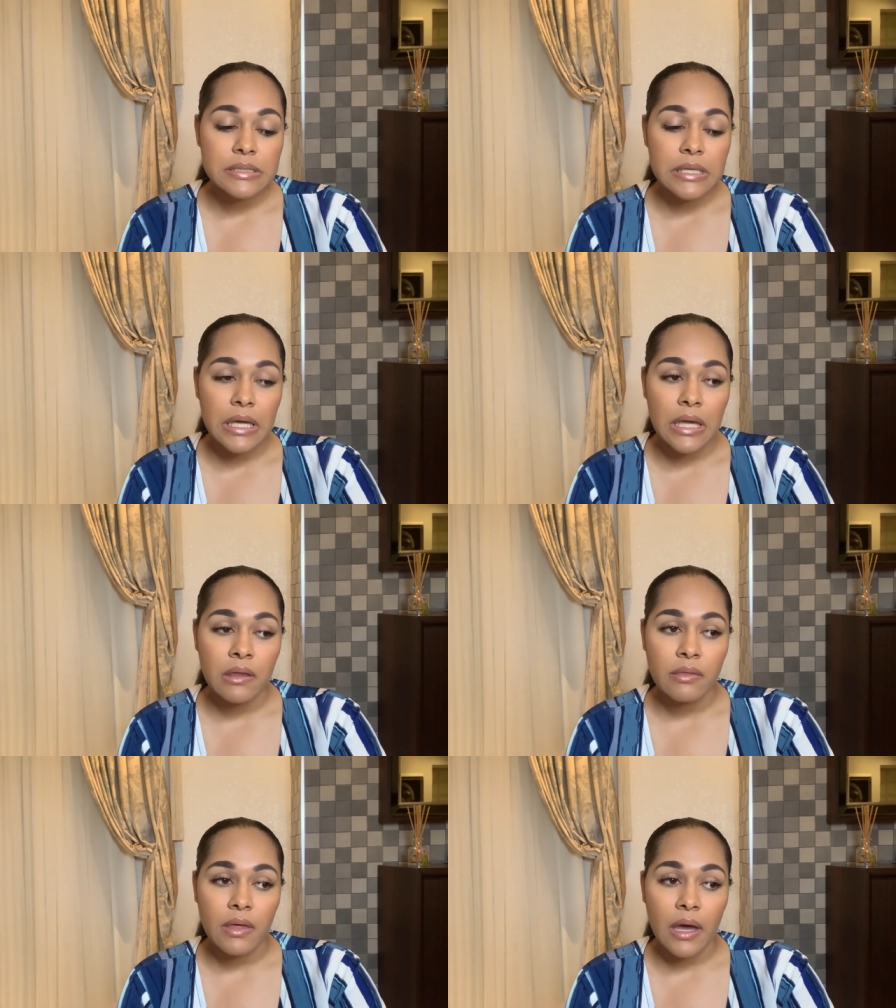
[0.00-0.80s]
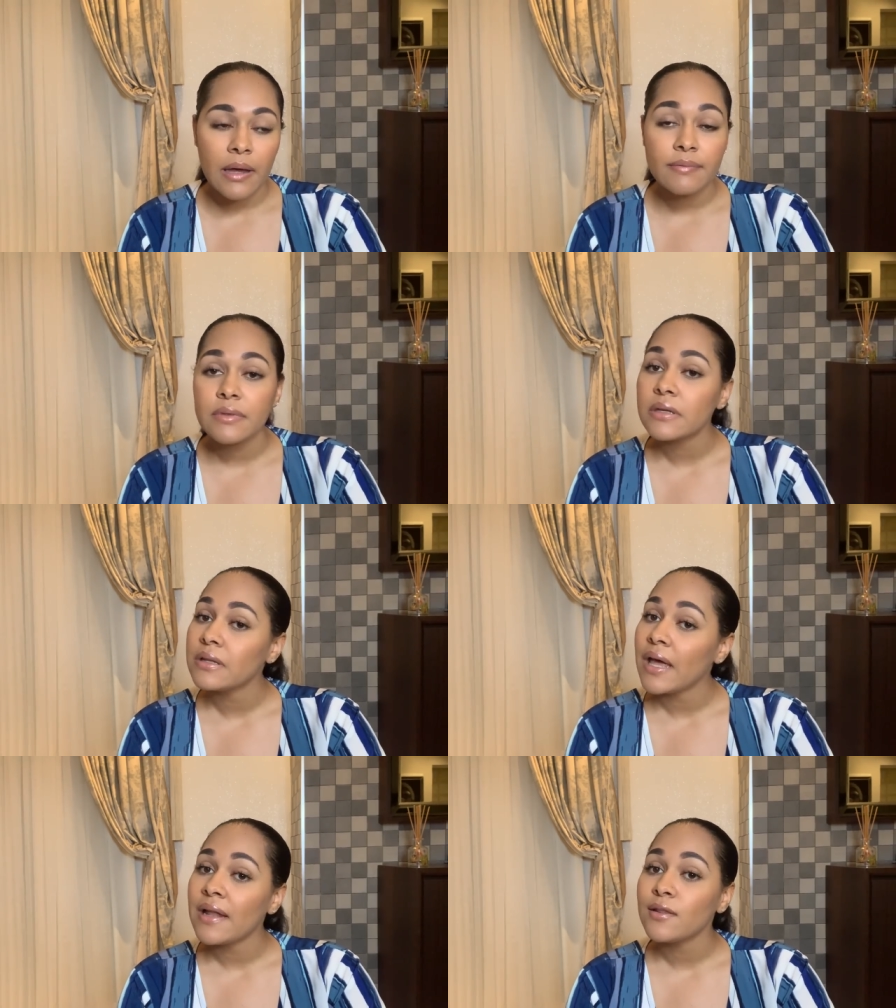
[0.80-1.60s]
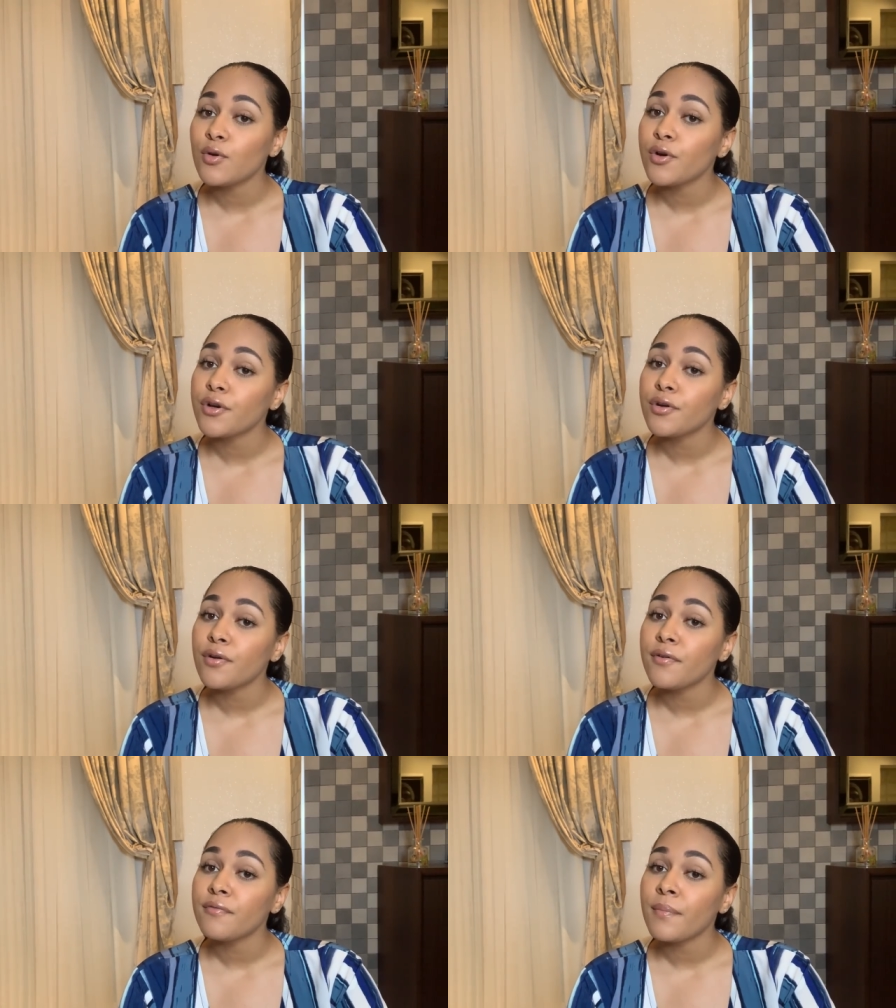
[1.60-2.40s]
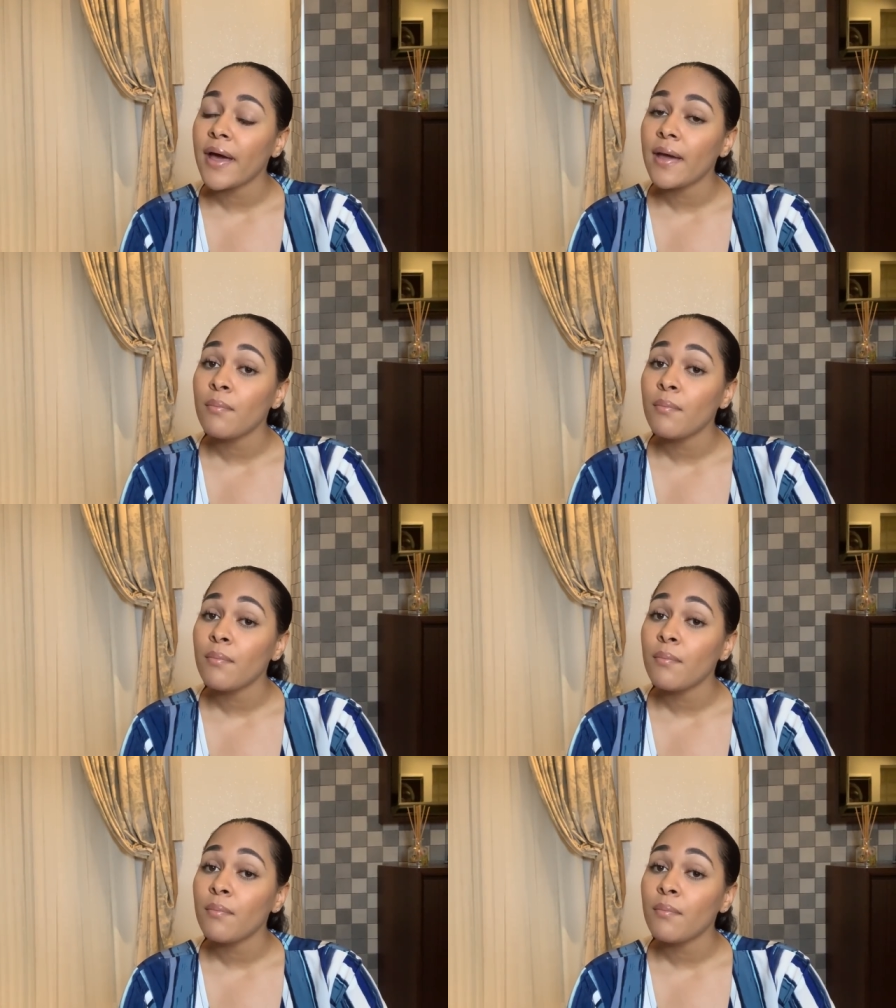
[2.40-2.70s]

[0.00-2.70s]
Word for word: saying that the landlord of my